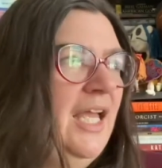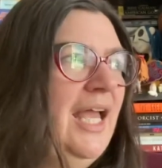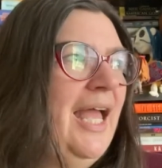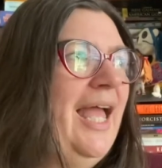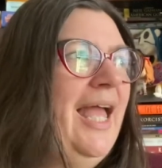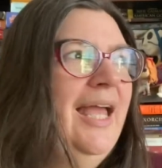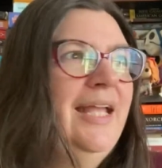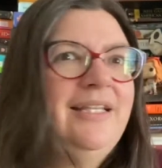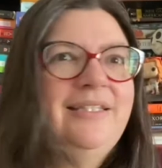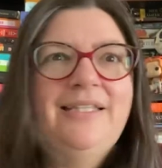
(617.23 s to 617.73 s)

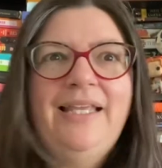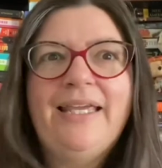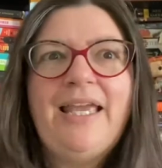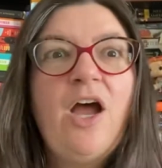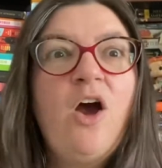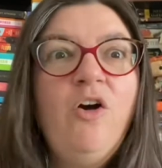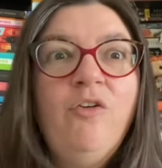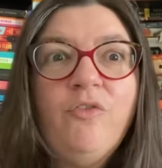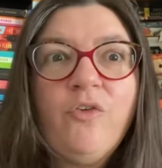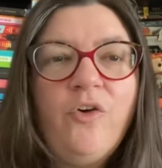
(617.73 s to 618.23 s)
And like
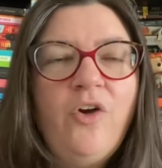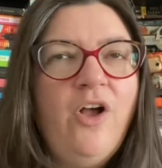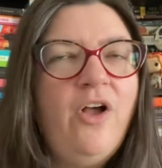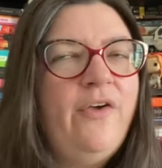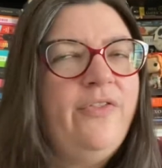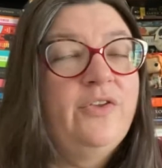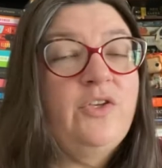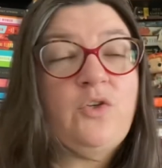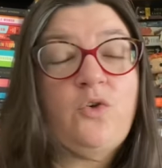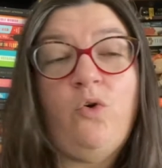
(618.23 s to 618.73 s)
overall,
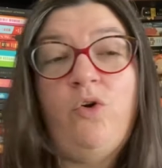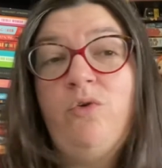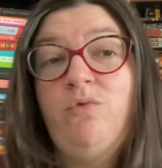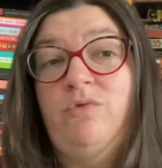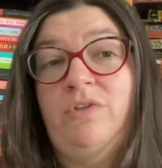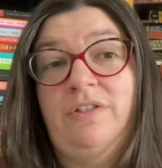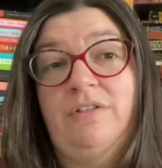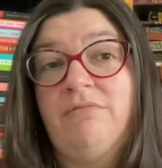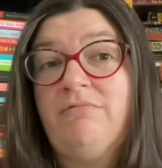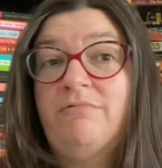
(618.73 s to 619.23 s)
the story
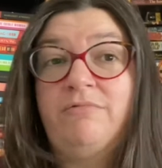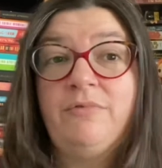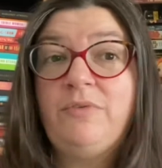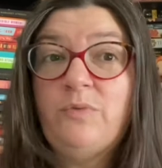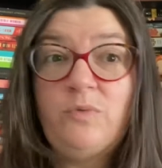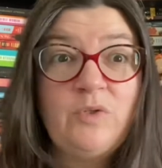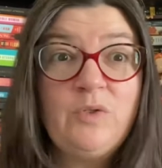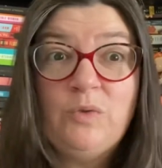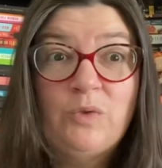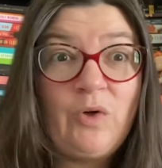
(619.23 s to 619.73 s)
was
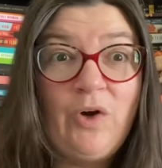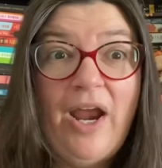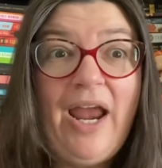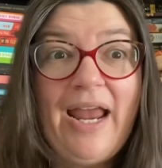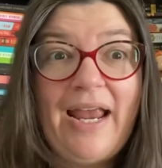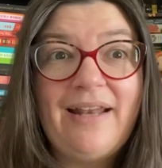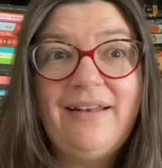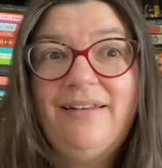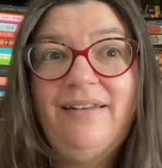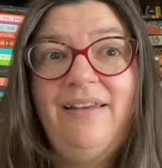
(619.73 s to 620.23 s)
was
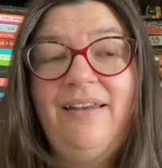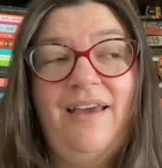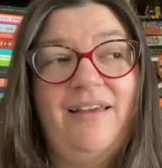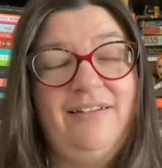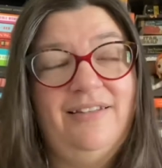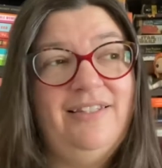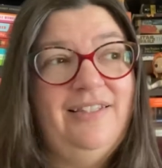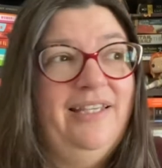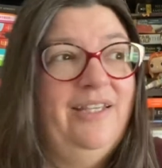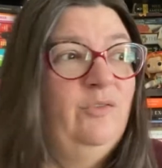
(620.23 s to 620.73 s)
great.
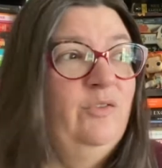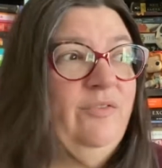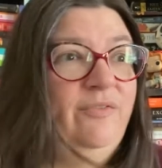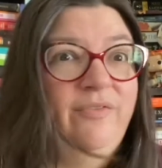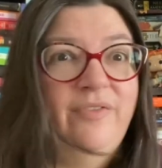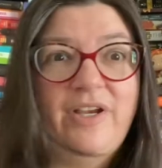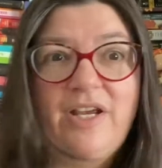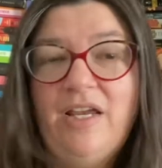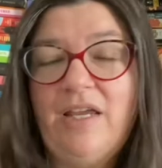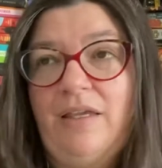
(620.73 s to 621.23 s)
Honestly, it was
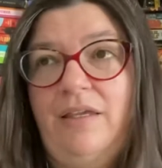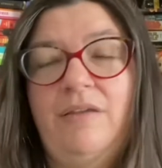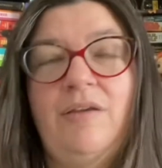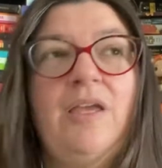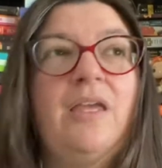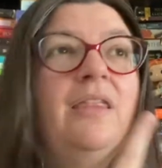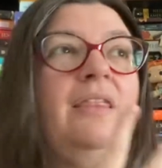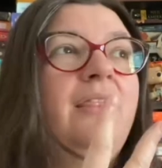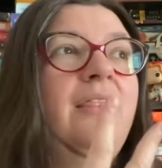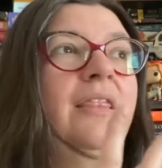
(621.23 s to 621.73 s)
very,
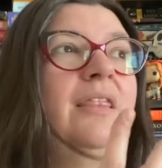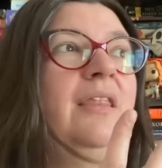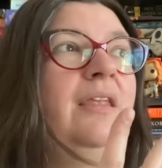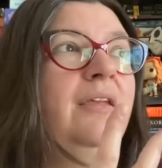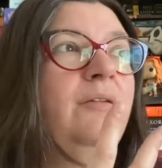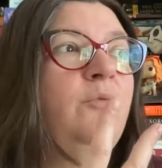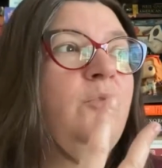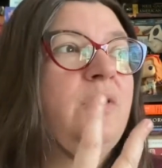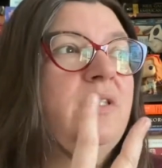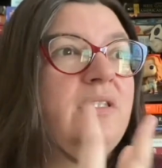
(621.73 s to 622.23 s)

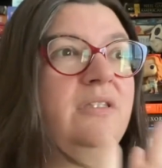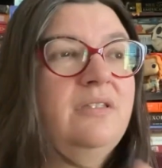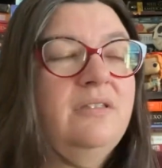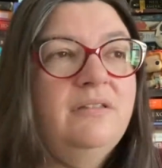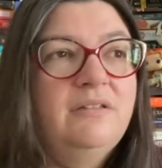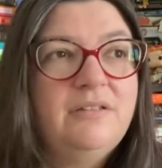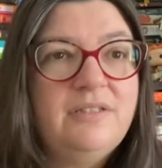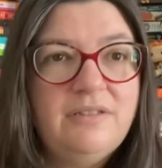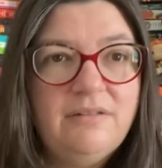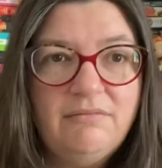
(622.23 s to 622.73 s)
it was,
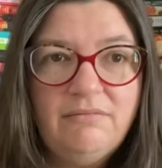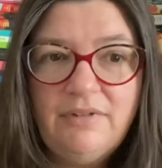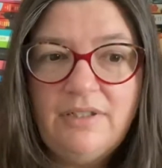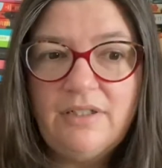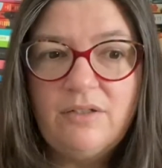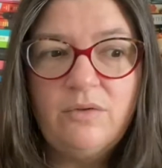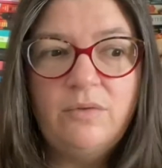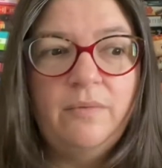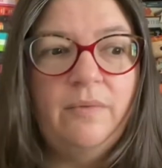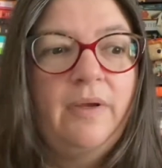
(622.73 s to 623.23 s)
you
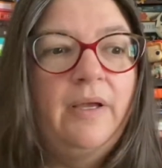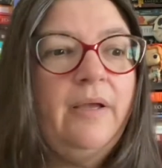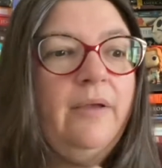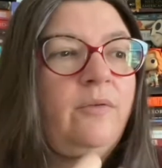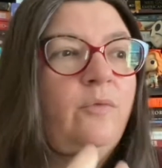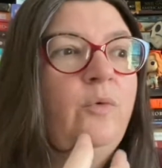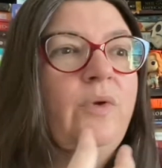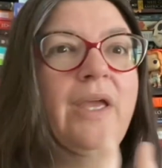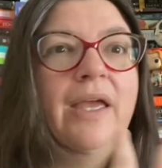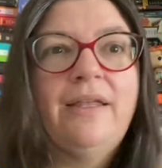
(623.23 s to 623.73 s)
know,
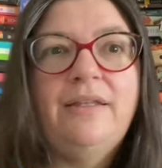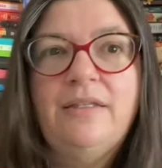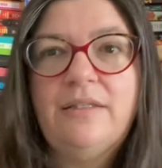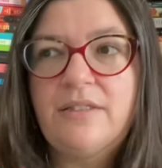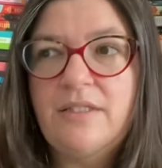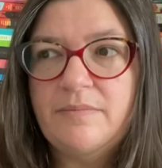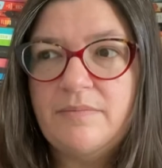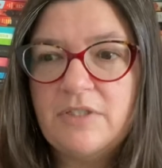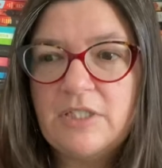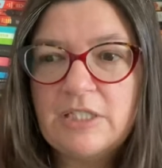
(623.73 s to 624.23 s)
we had
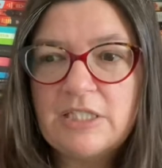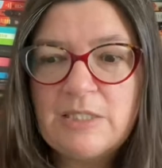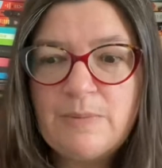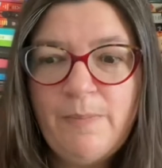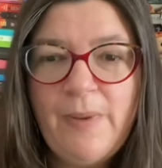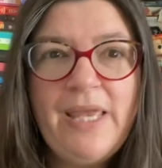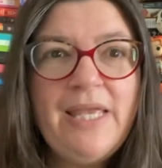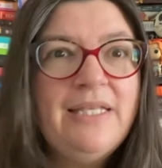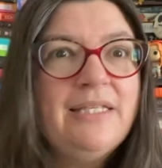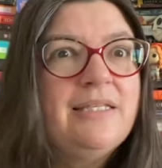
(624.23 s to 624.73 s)
some
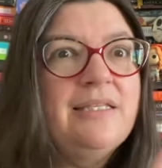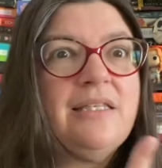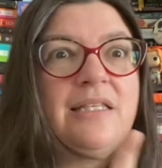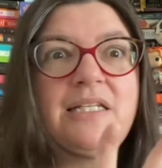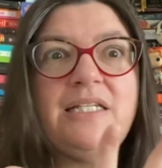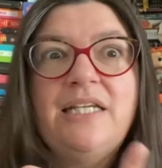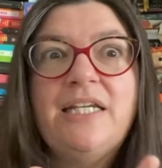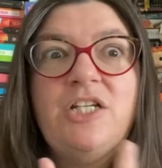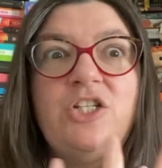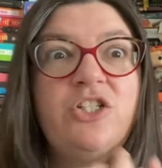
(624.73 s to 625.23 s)
suspense, the
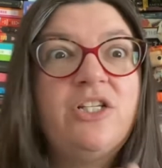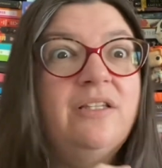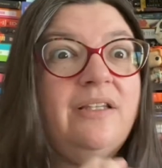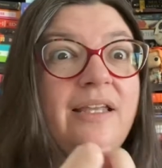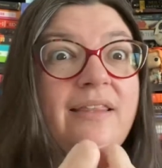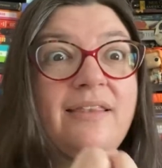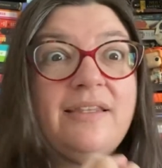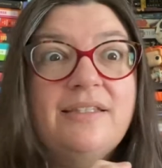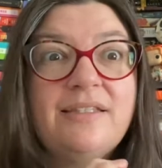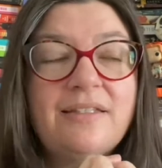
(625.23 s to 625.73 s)
tension, like
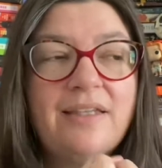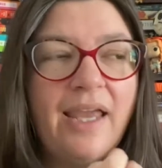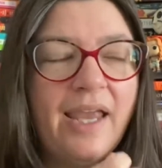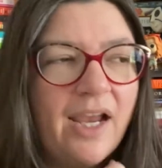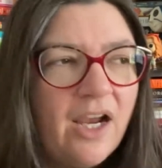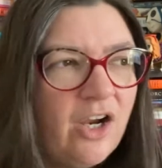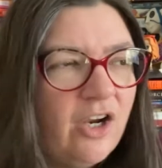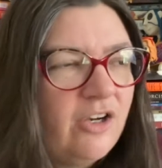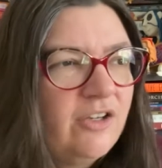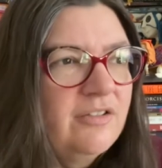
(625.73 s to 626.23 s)
the
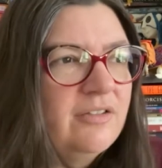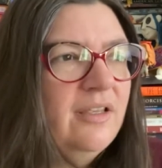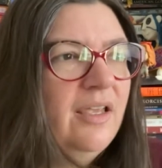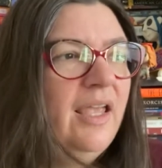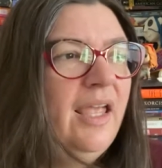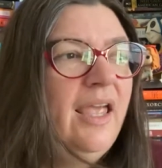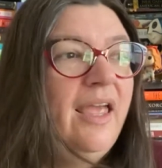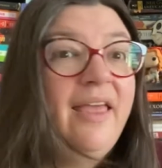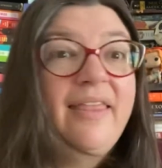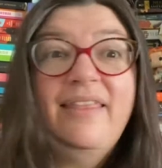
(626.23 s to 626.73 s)
scares.
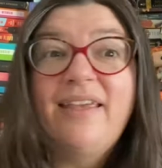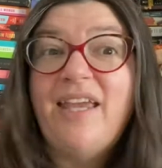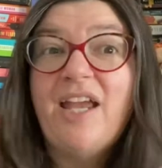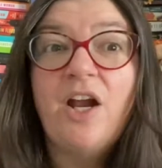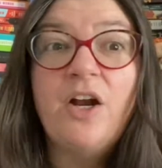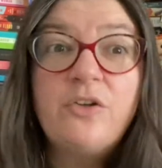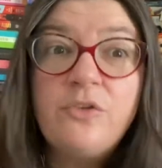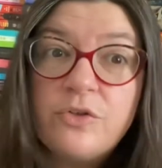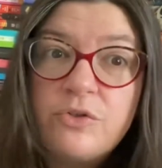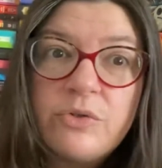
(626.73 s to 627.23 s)
The
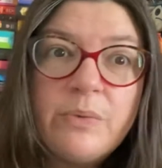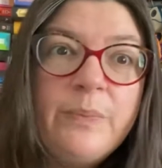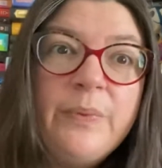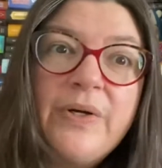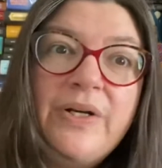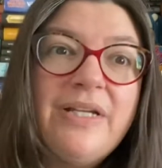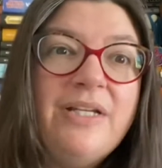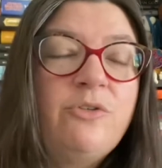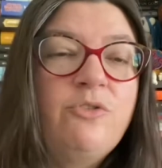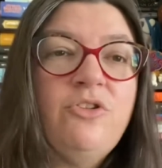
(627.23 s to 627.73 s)
characters were
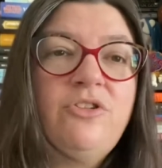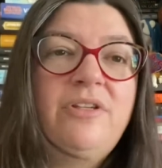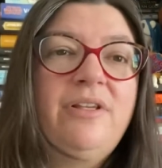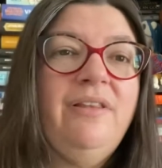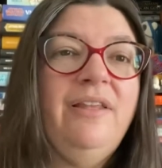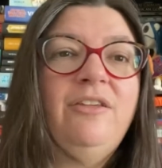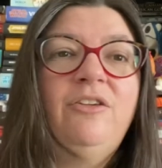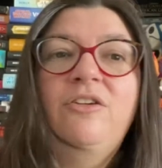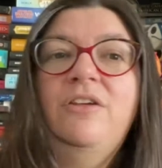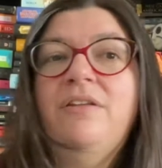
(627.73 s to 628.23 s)
pretty interesting.
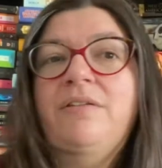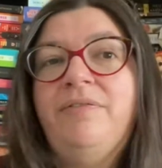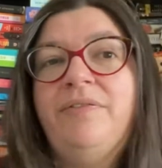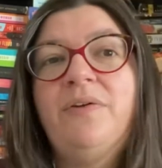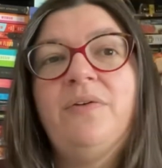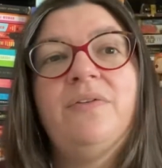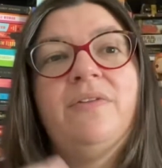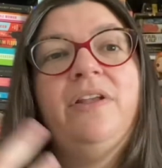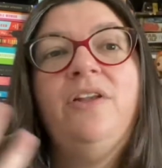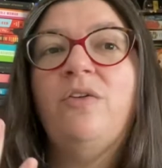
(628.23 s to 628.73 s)
Like you could
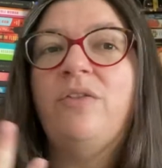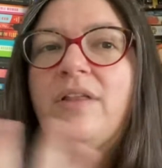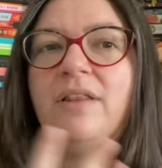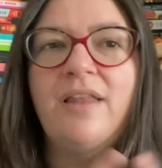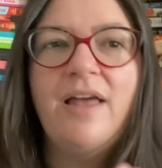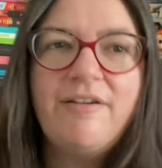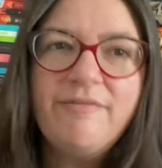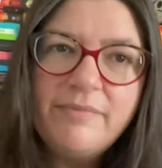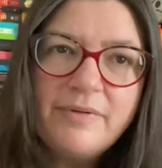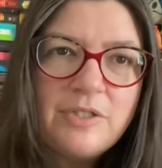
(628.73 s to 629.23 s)
feel, you know, the
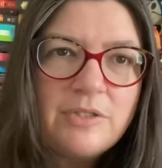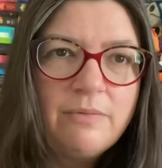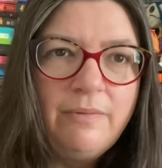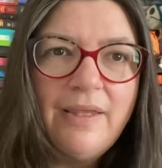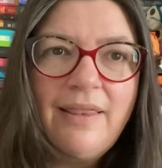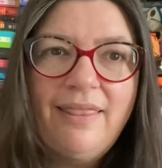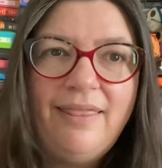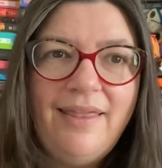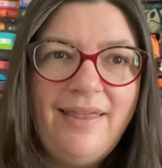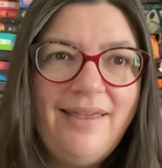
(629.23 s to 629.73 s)
love
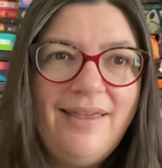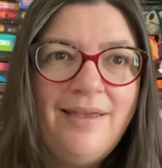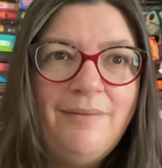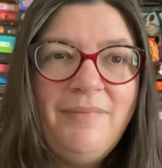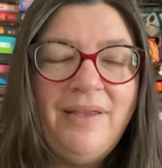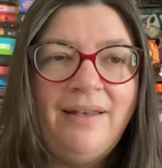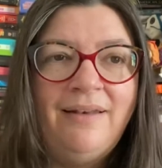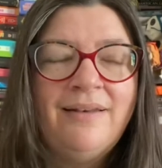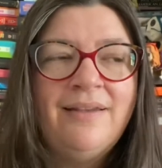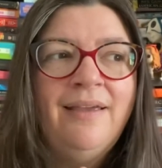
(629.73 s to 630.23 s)
between them,
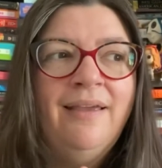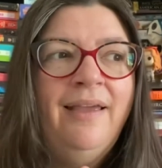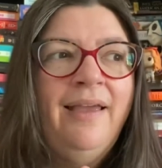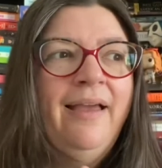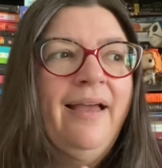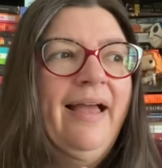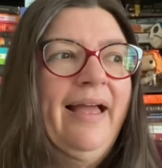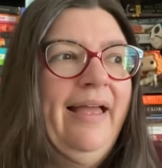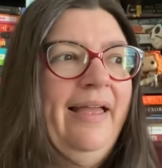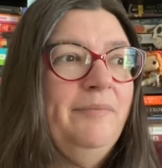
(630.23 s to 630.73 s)
and
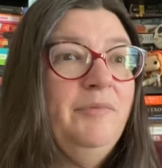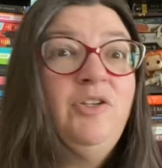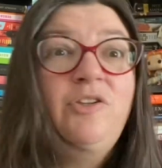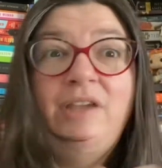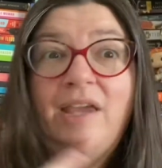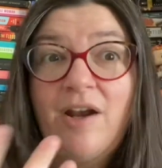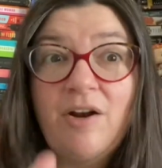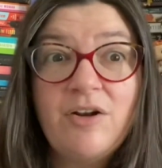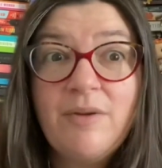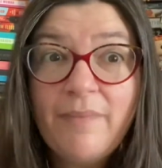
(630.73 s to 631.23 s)
um, you
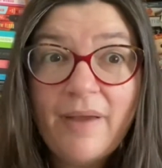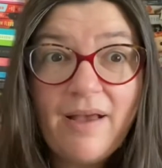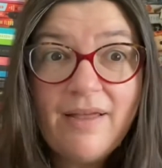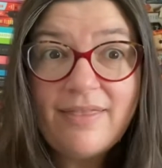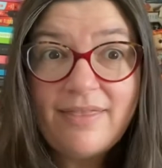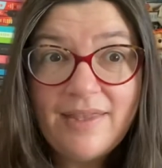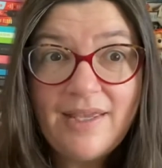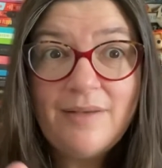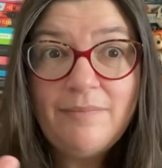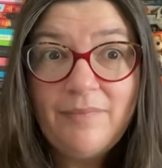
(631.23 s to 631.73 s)
cared about
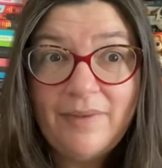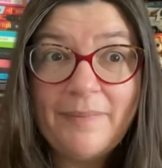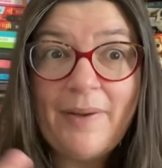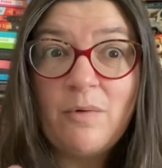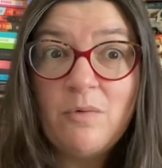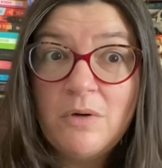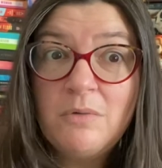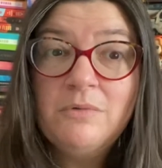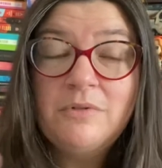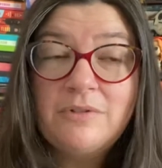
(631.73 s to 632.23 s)
them, about
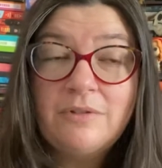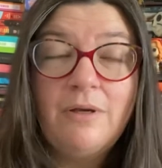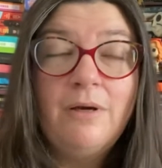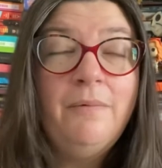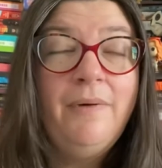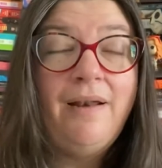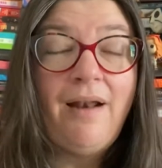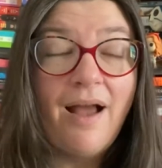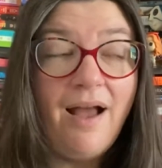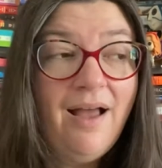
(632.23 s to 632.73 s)
what was
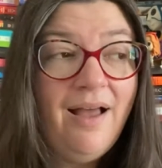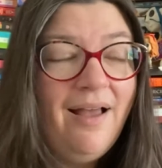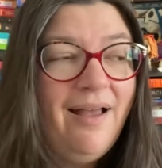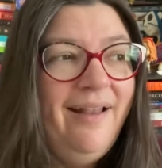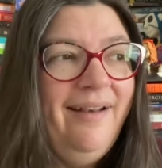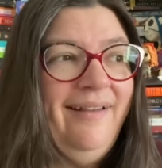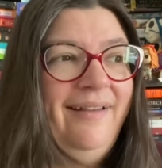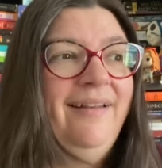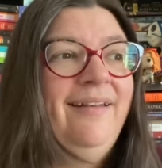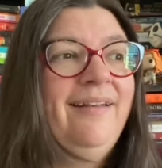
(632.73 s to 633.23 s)
going on,
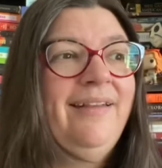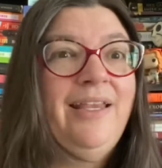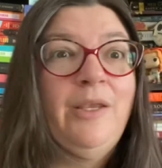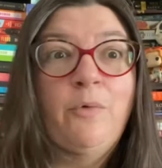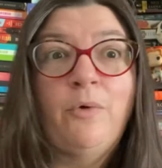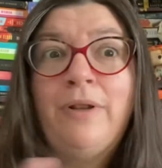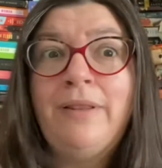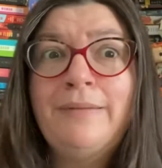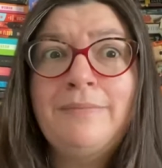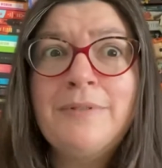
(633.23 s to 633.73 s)
and you
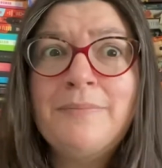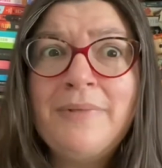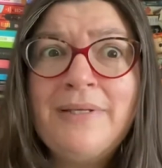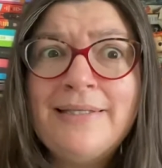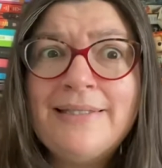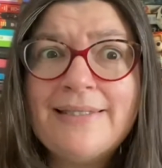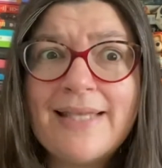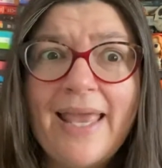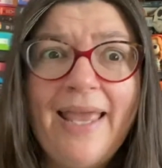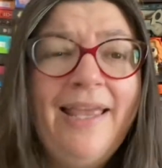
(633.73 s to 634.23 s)
wanted them to be
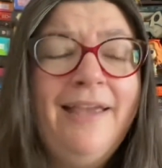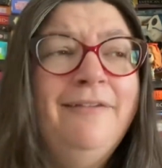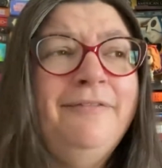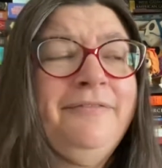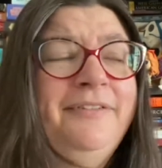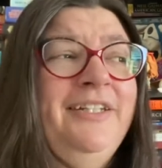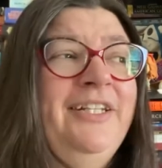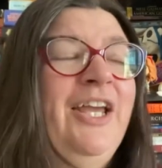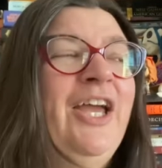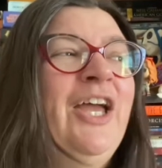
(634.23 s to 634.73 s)
safe, you know,